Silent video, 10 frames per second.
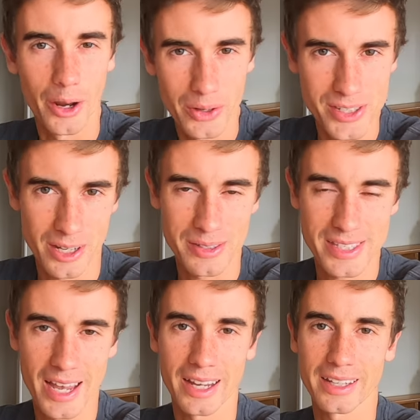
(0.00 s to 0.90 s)
I know it
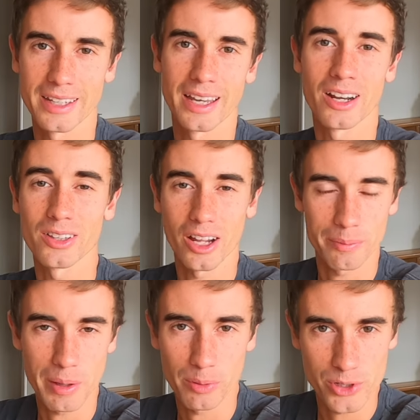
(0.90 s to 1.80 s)
sounds tacky and a lot
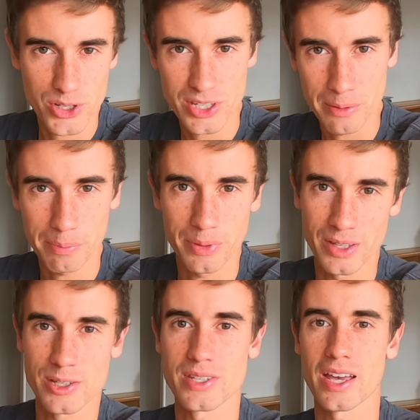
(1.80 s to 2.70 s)
of people skimp
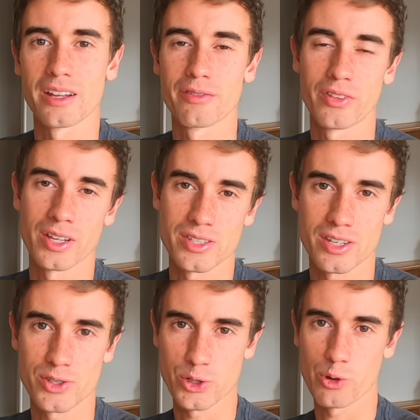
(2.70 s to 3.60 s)
this side of things
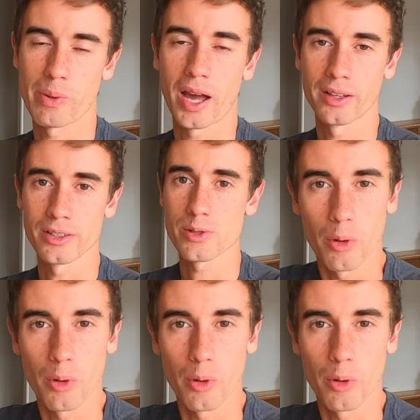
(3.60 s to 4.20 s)
as newer pilots,